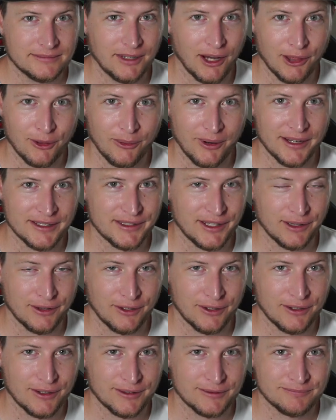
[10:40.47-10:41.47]
Otherwise, they
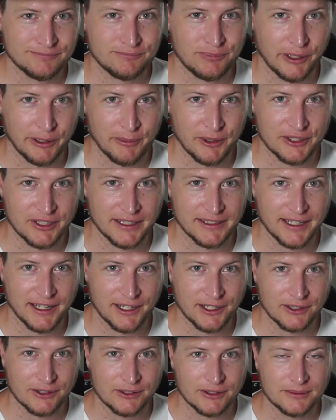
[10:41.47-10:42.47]
look pretty much
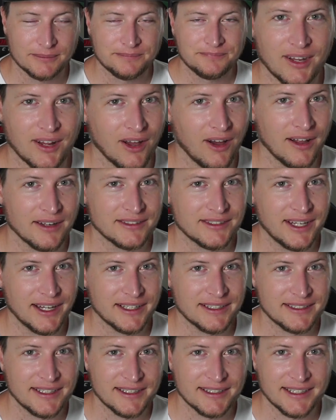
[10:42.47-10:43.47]
identical.
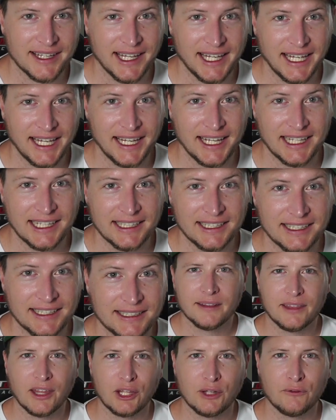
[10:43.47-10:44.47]
Context is king.
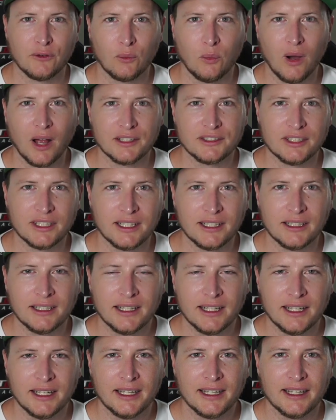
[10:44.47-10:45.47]
Thank you for watching.
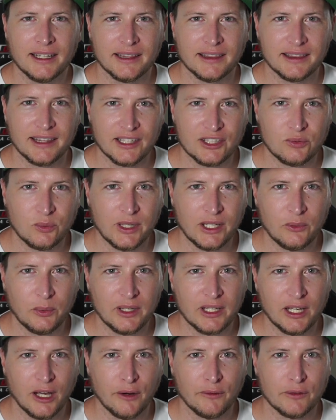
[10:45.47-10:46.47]
This week we
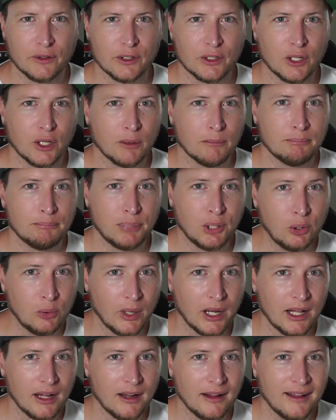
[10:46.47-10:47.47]
covered
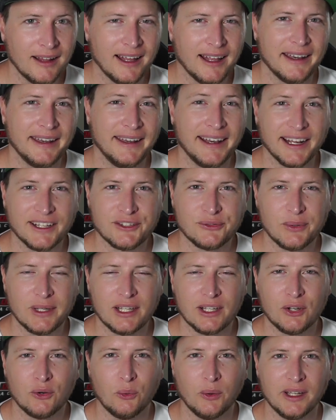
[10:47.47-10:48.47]
Pual. Next
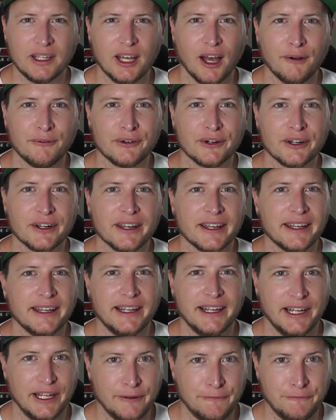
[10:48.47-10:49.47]
week we cover
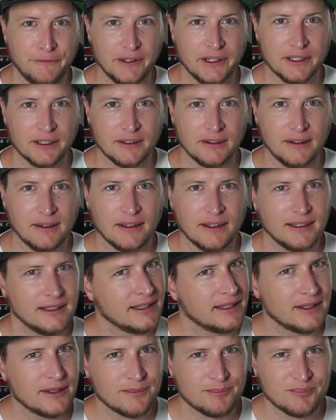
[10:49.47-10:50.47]
Hifil.
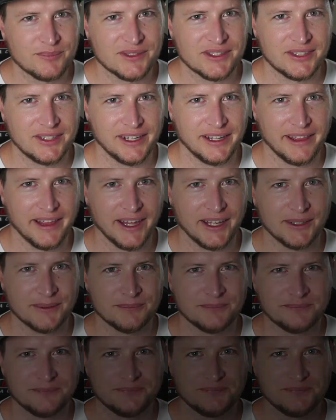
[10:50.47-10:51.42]
See you then.